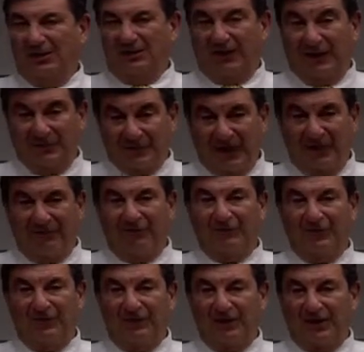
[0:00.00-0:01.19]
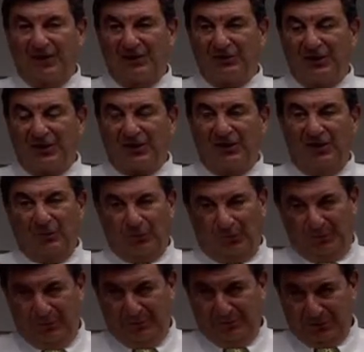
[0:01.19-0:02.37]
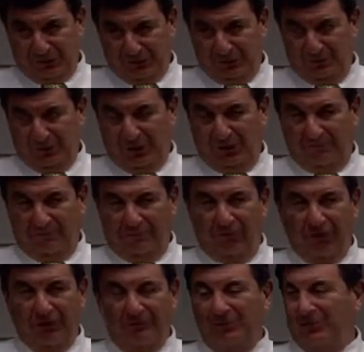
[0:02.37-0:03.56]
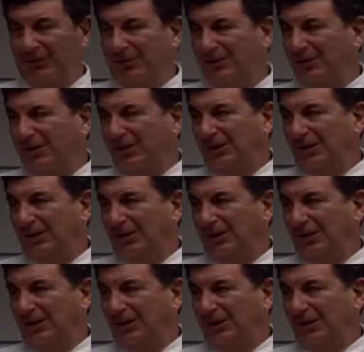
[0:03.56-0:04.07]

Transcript: They signed a 15-year contract. We rebuilt the Superdome for 400 million.